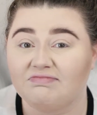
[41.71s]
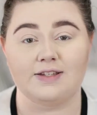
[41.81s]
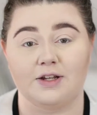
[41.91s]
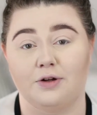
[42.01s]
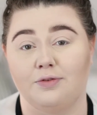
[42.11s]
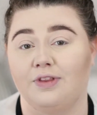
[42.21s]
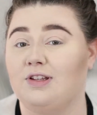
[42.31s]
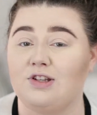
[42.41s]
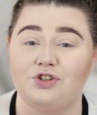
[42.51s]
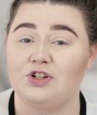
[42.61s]
So
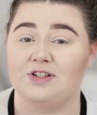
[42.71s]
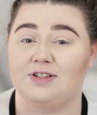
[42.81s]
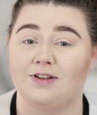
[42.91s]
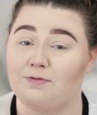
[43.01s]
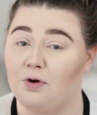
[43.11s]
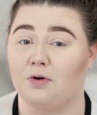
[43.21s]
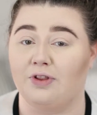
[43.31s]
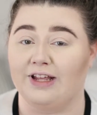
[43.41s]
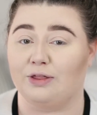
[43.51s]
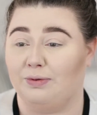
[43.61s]
this is just the focal
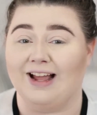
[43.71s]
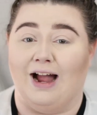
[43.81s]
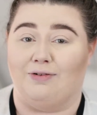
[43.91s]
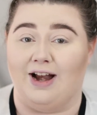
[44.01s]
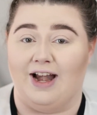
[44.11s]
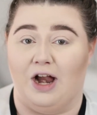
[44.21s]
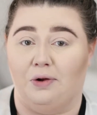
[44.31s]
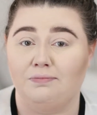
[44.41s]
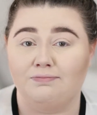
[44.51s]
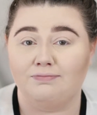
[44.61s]
length we got right
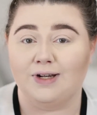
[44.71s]
now,